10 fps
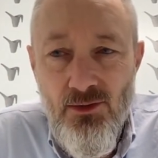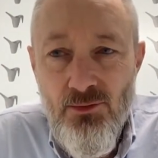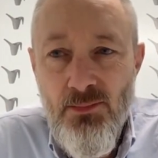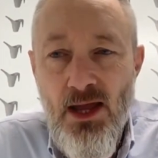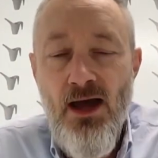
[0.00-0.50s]

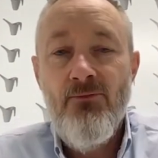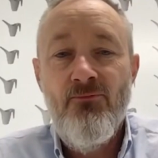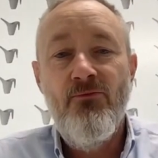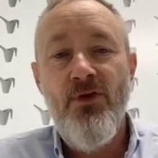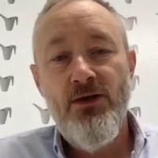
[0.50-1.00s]
have
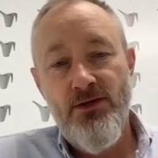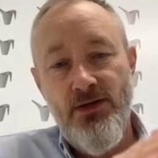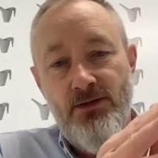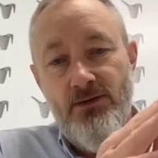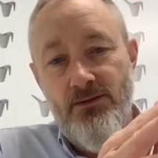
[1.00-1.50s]

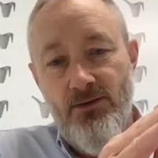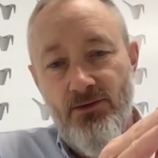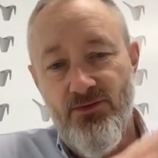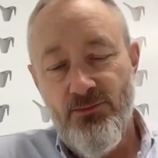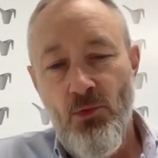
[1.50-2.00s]
very
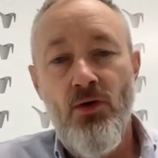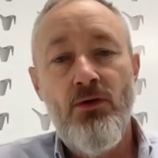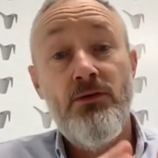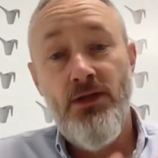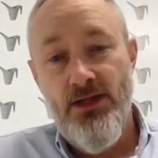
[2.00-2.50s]

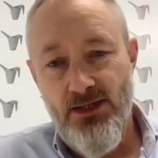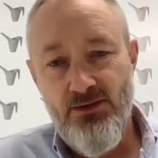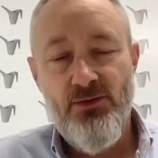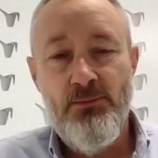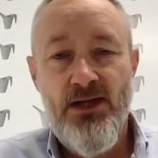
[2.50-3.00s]
small
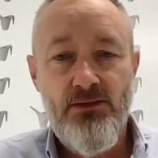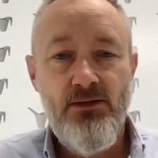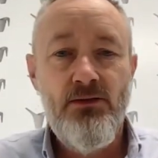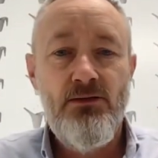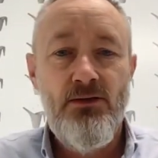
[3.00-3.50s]

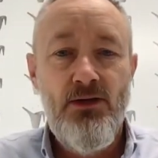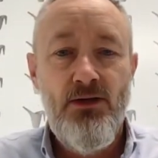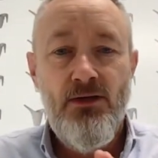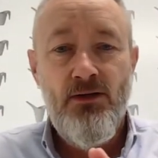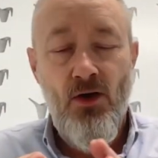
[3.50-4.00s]
incremental
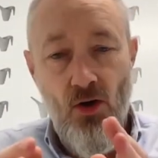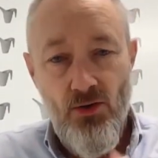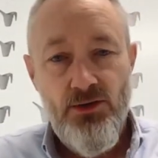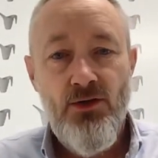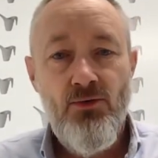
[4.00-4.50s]

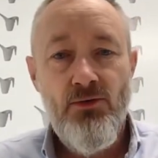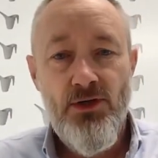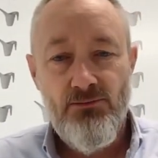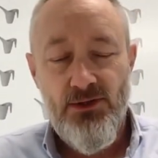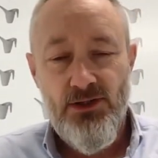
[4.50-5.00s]

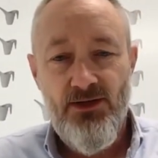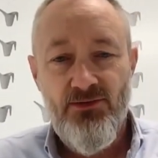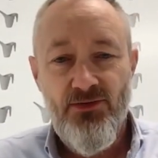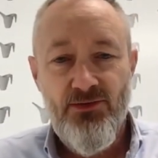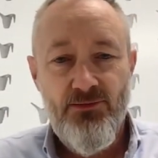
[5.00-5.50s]
ongoing
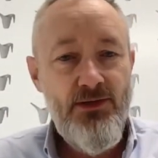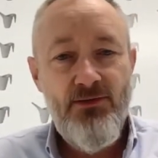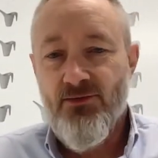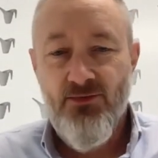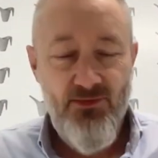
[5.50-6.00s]
releases, right?
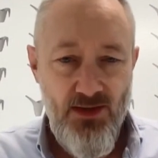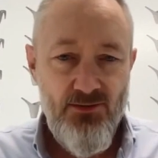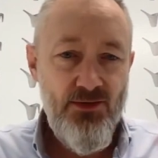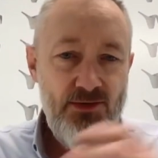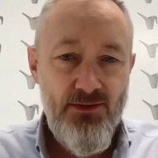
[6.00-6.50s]
It's the
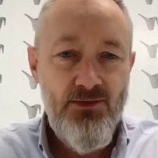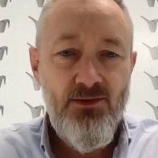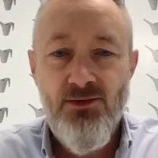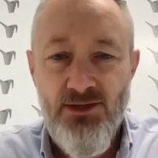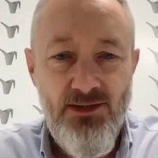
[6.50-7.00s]
standard
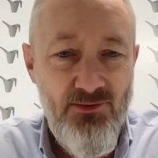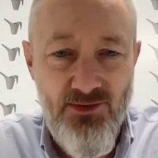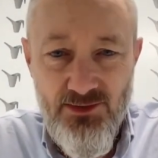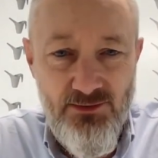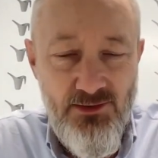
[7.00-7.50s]
continuous
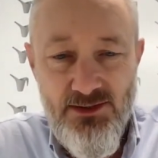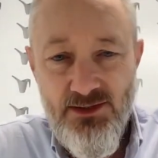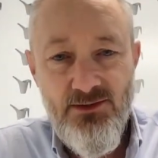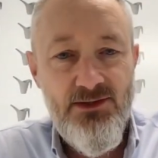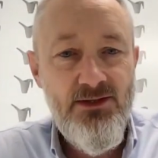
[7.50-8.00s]
integration,
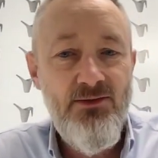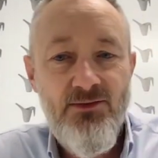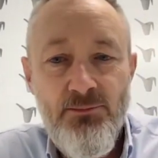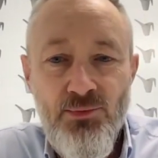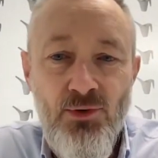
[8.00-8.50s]
continuous
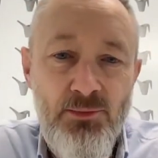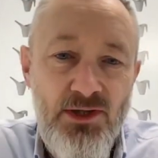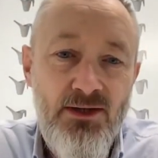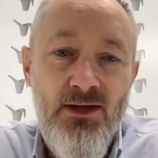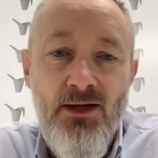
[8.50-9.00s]

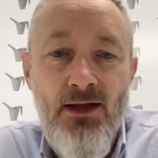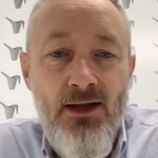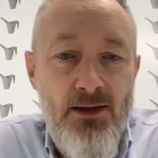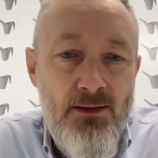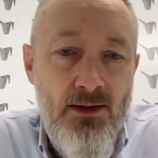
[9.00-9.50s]
deployment
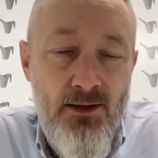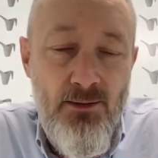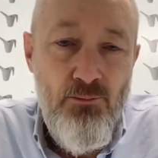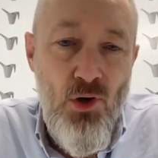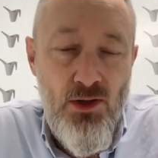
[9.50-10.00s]

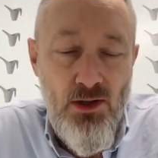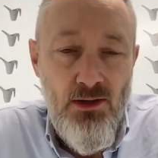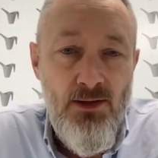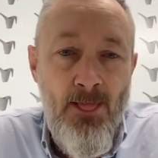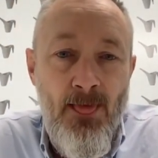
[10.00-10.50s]

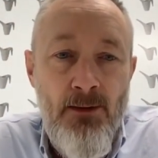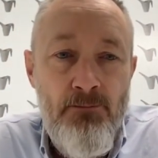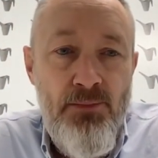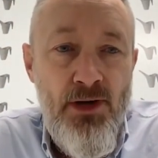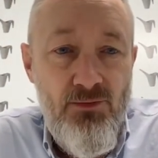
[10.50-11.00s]
model, but